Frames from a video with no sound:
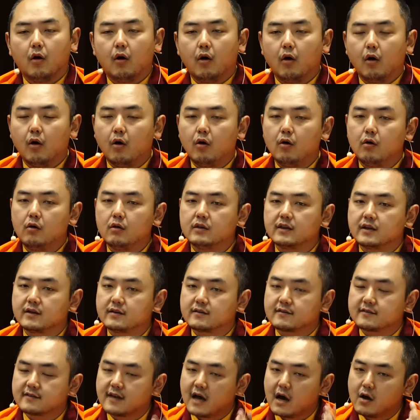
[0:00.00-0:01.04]
All the
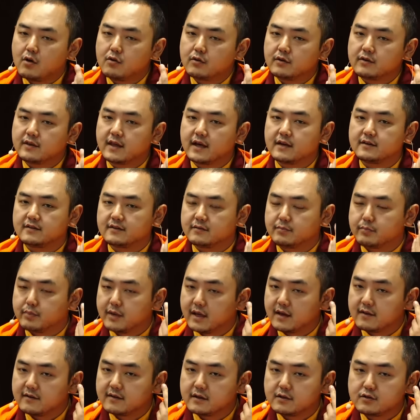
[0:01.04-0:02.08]
sound that is
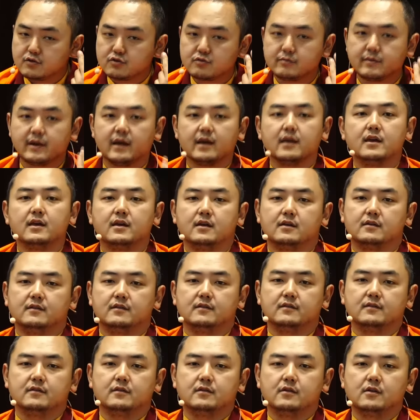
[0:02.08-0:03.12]
pleasant to my
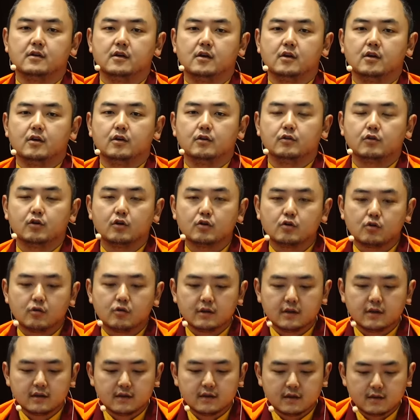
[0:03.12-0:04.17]
ears, not
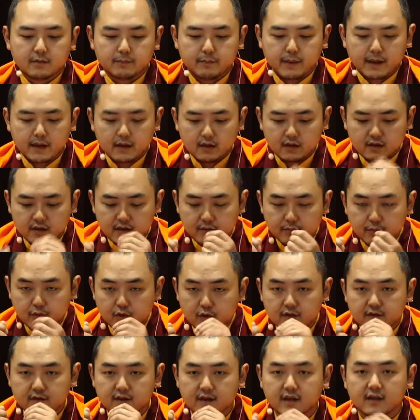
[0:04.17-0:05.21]
only the bell, the
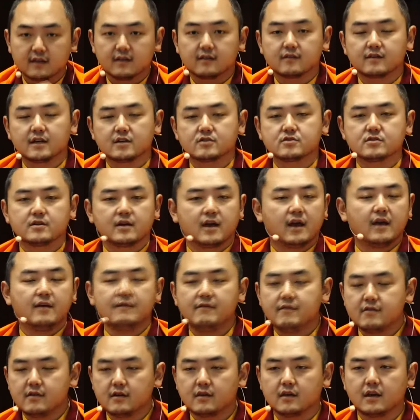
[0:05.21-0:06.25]
music, etc.
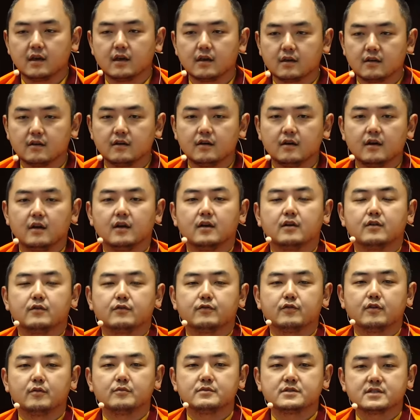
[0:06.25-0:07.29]
Everything
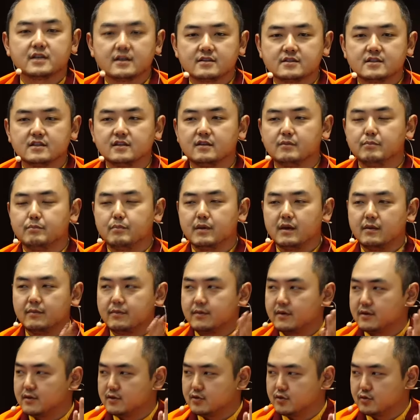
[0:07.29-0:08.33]
from Justin
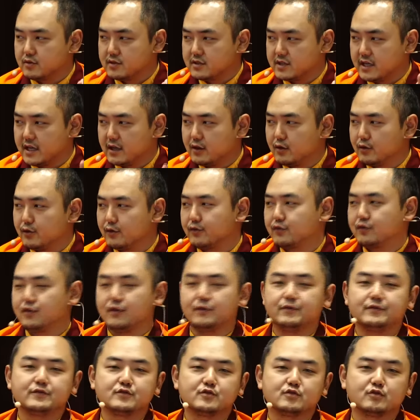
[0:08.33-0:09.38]
Bieber to Taylor
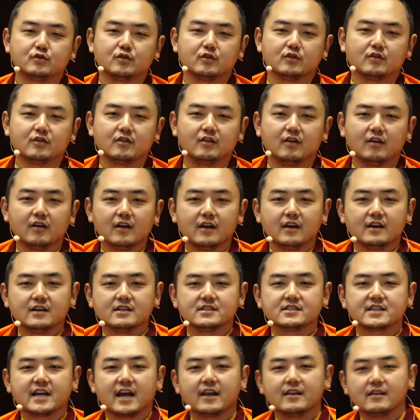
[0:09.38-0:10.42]
Swift to, you know,
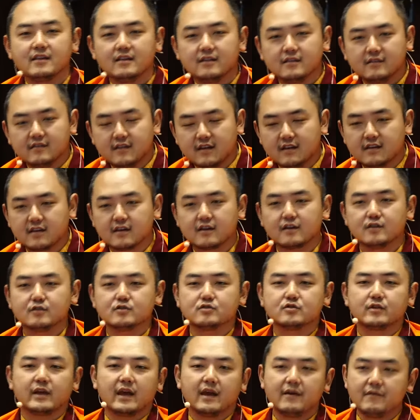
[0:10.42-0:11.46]
Chinese zither
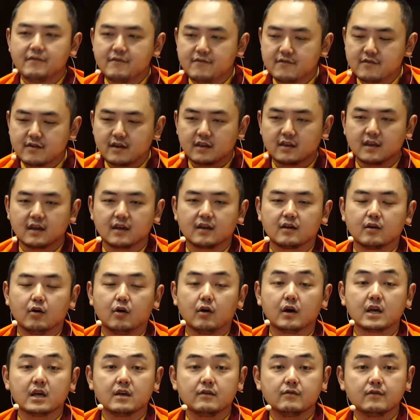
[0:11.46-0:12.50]
to everything, or
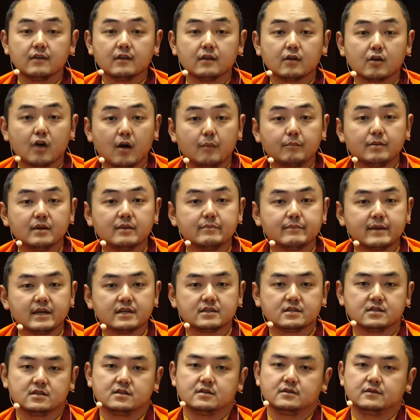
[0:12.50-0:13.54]
even
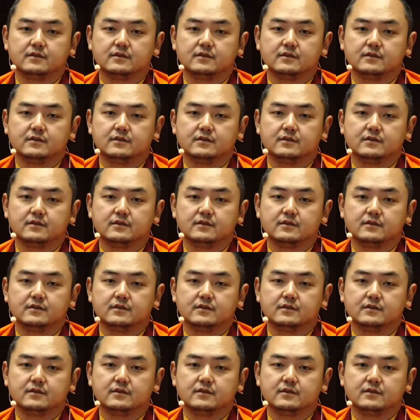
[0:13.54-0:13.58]
compliment